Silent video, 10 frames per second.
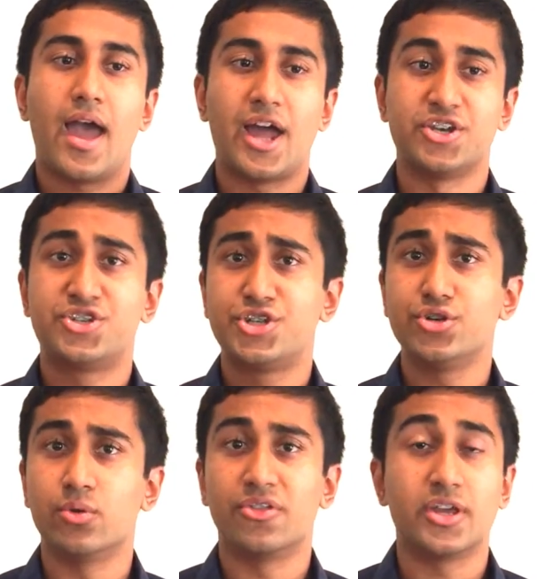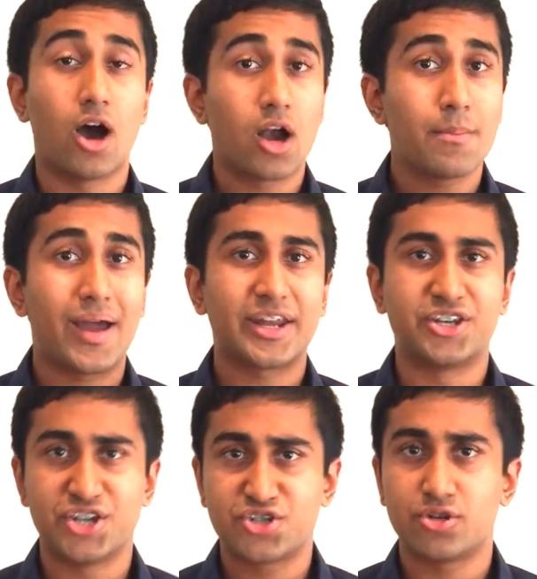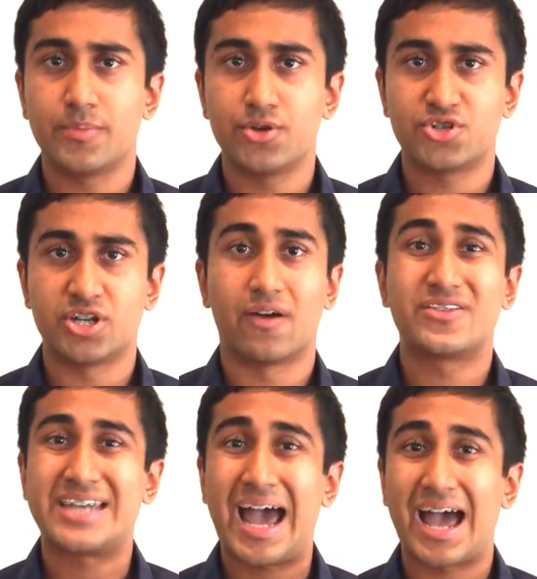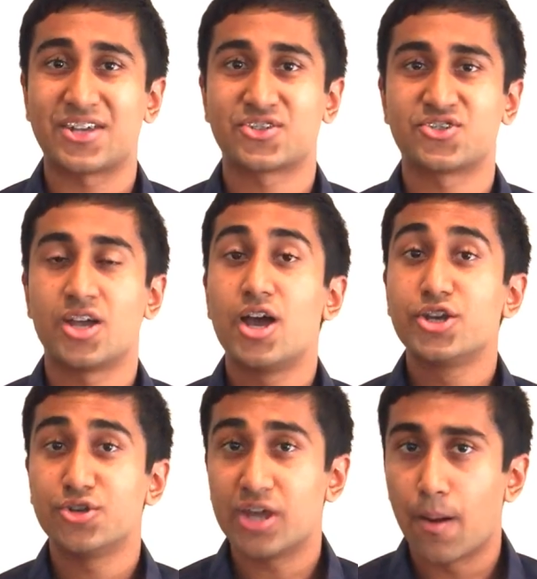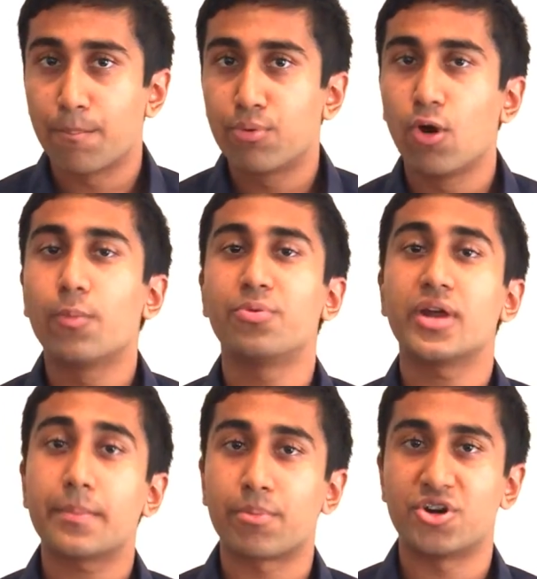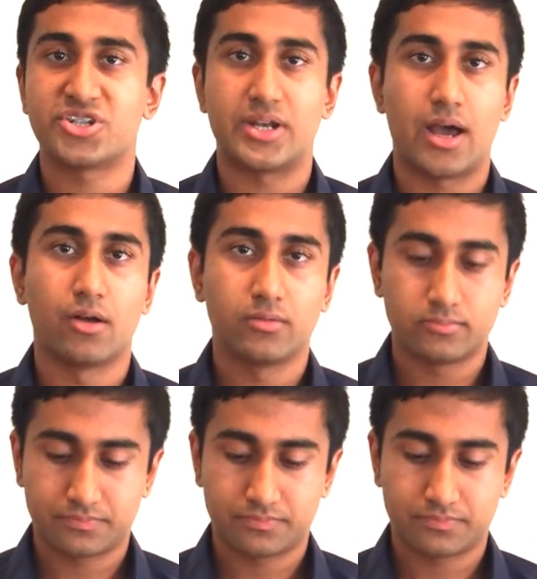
and two, the automatic distribution of tasks to the appropriate personnel.